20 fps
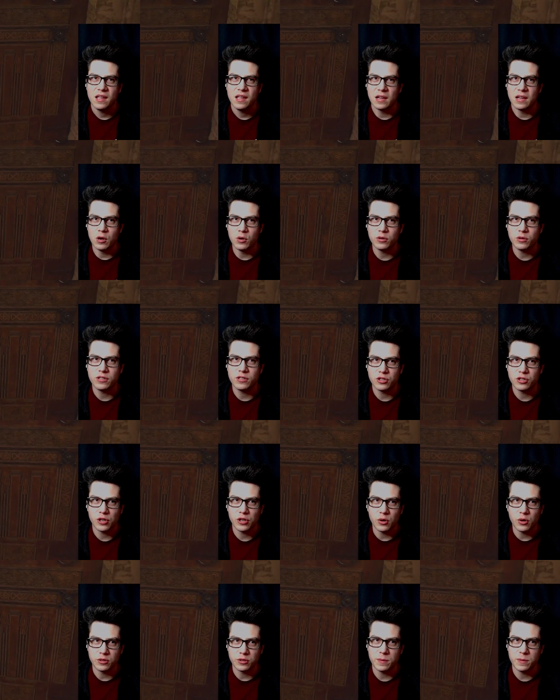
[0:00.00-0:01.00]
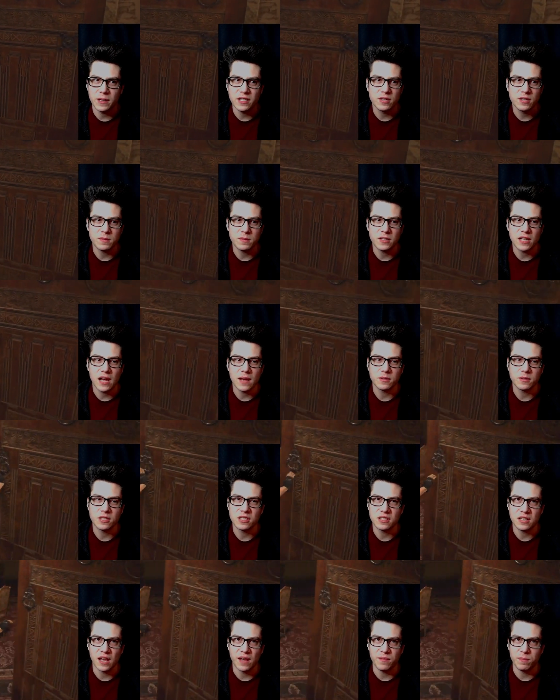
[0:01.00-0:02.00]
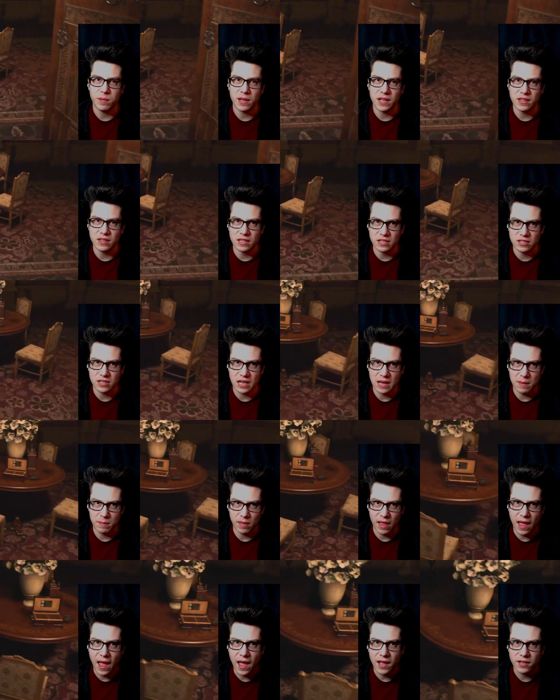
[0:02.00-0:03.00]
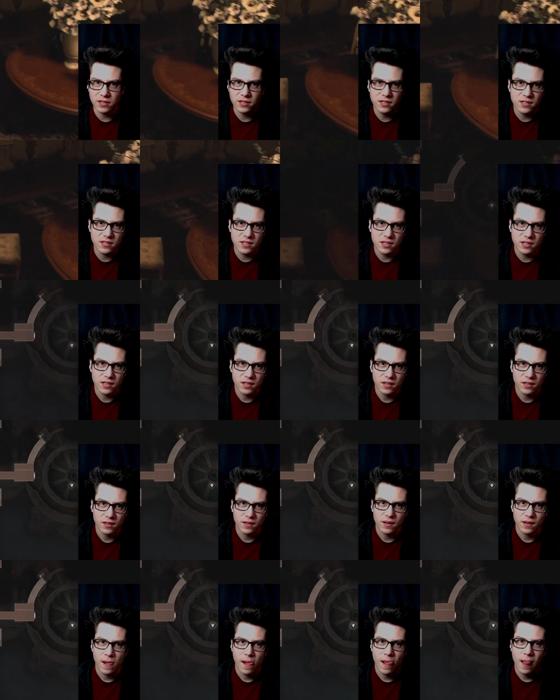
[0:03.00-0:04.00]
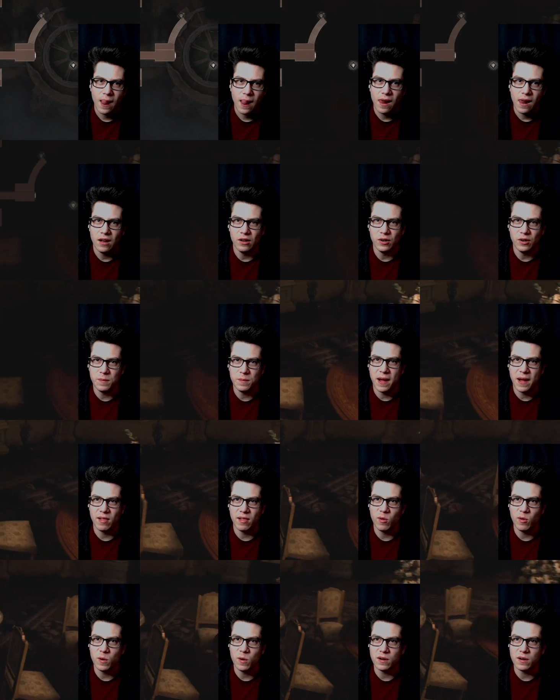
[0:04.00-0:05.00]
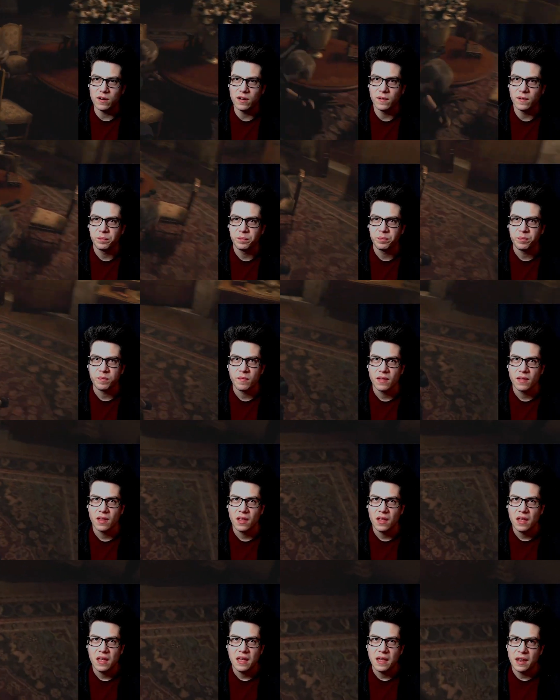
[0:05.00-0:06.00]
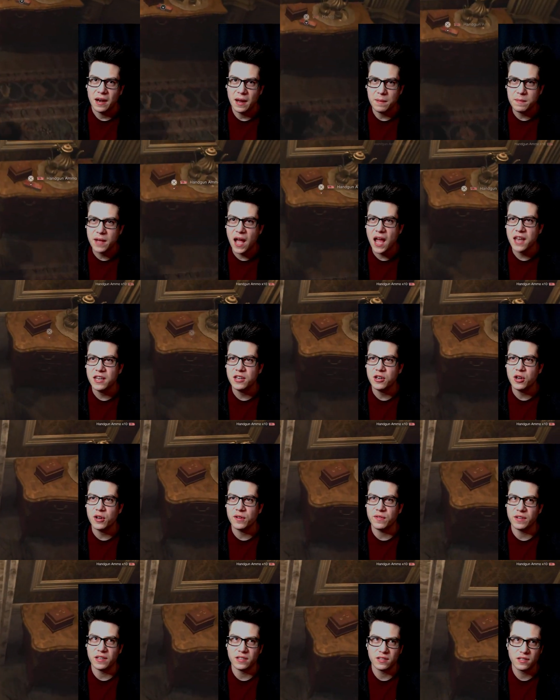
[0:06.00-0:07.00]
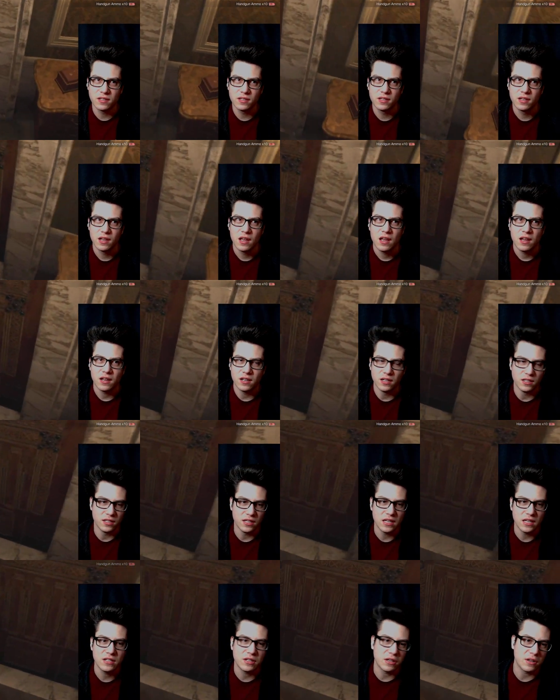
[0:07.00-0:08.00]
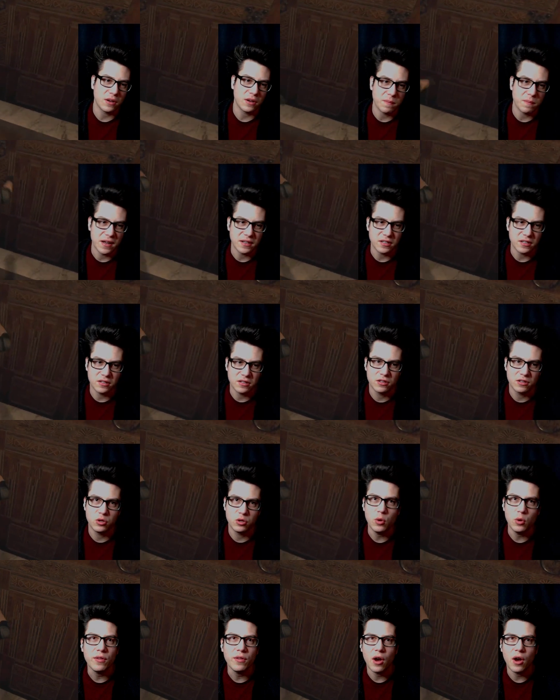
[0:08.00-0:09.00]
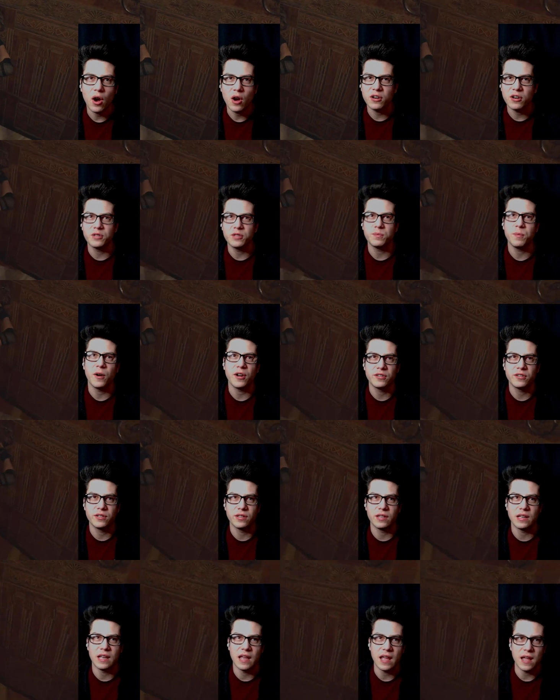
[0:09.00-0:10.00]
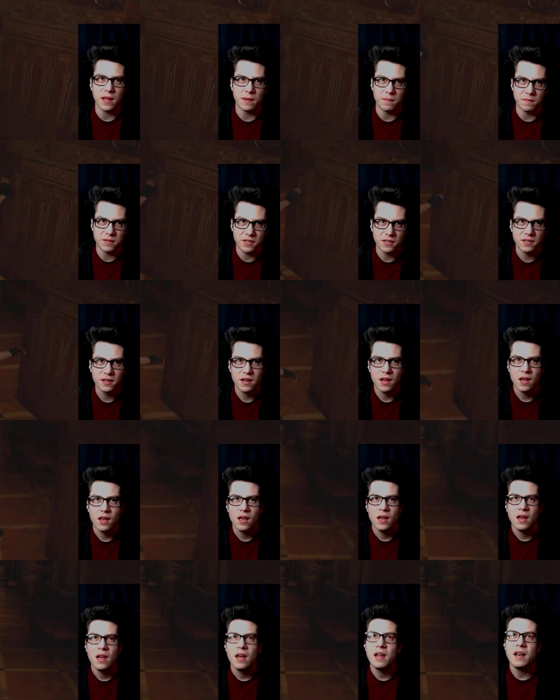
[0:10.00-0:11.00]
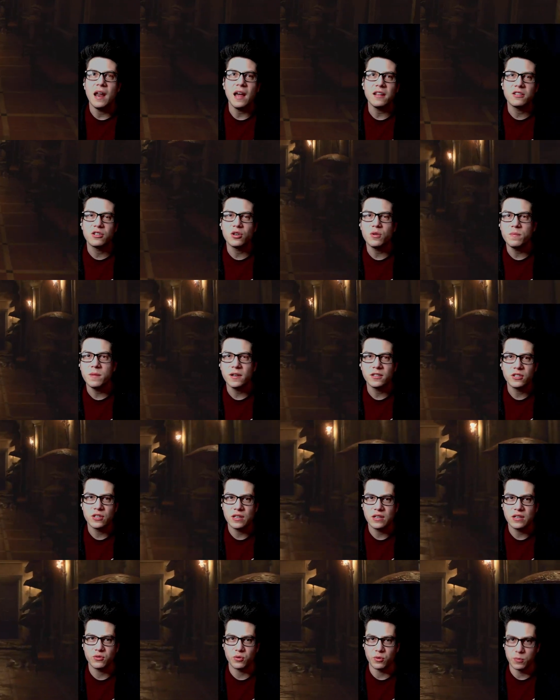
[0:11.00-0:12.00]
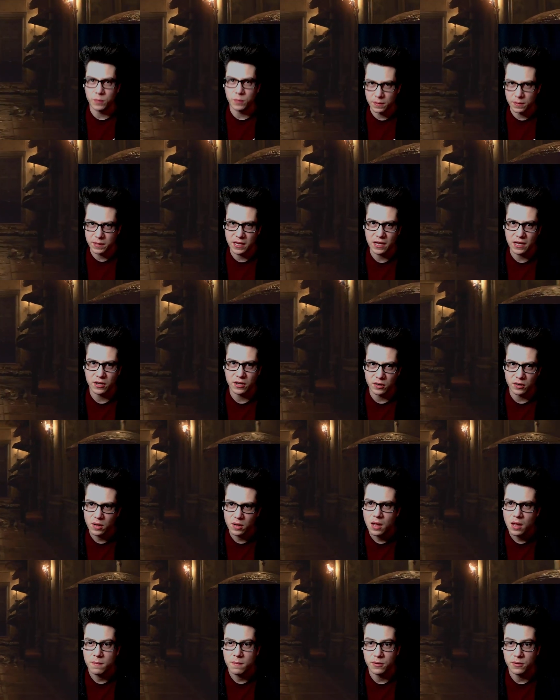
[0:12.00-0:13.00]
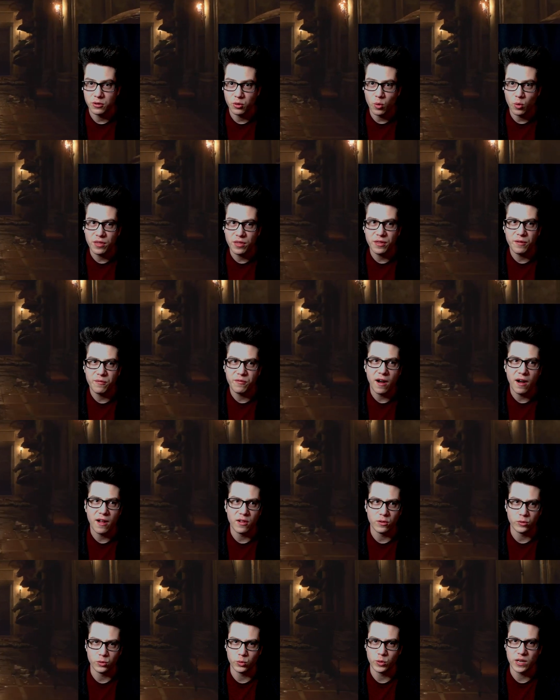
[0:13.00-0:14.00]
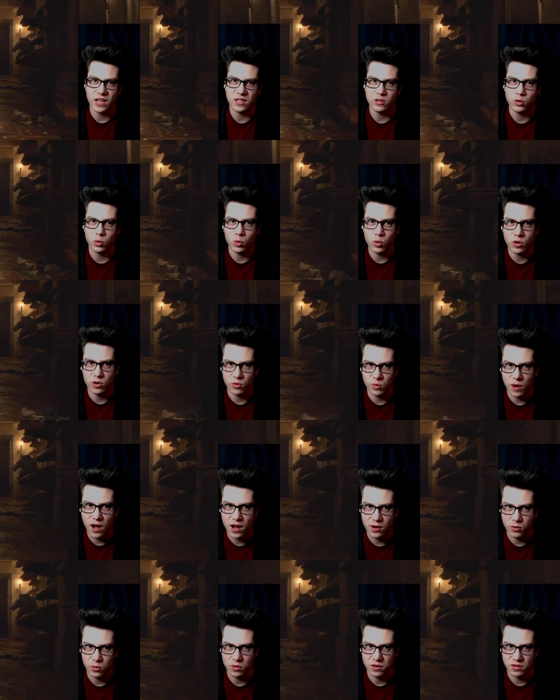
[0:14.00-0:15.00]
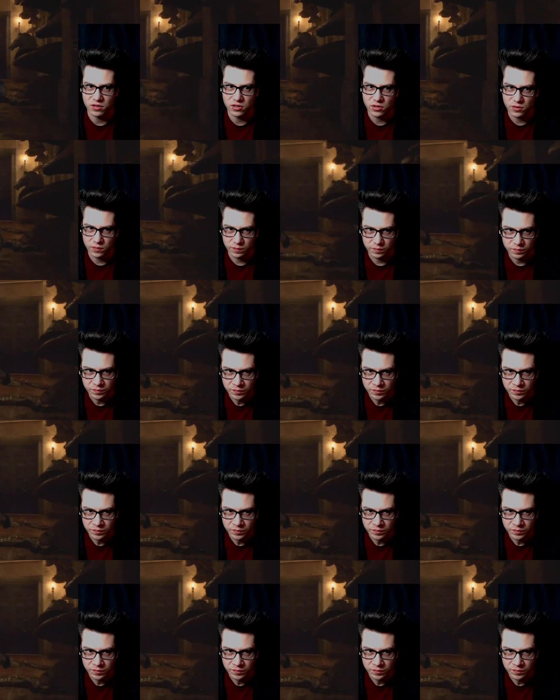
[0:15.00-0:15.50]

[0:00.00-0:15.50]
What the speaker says: It goes to show it's been some time since I played this game last. Oh my lord. And I'm kinda nervous, because these are among two of the hardest parts of the games. Not so much this room up here, but the one that follows. We get two Garadors.